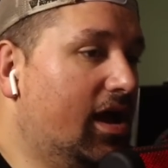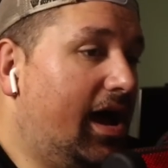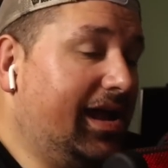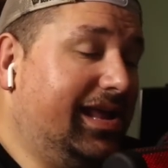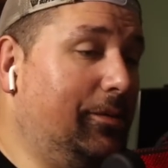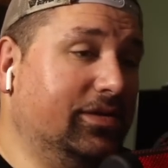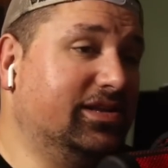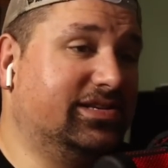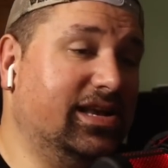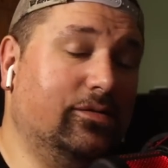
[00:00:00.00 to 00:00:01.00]
I can't wait
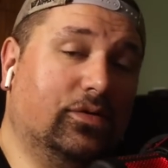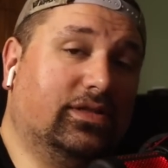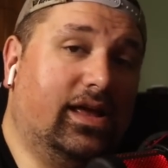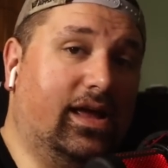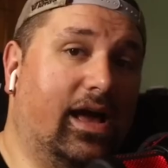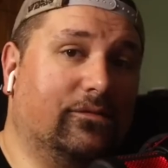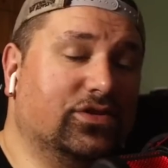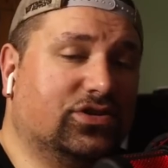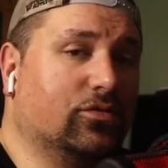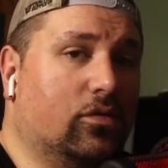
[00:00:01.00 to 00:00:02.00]
to see what they have
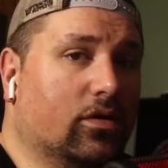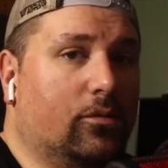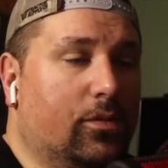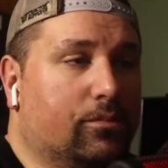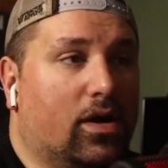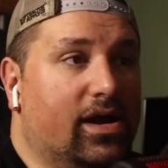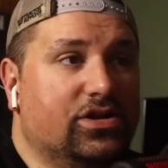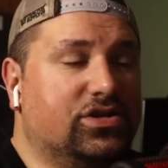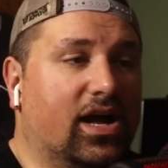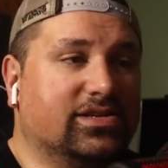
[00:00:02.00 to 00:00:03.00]
in store and what
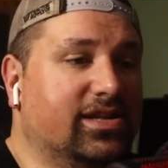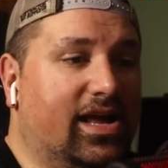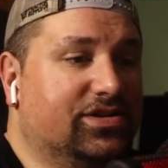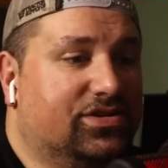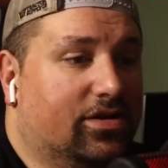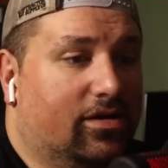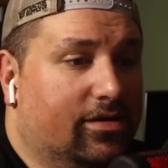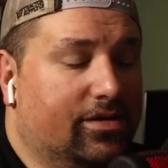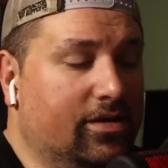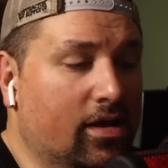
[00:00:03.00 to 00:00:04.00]
Brian Johnson has
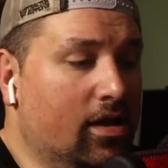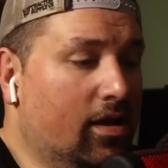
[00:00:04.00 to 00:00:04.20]
done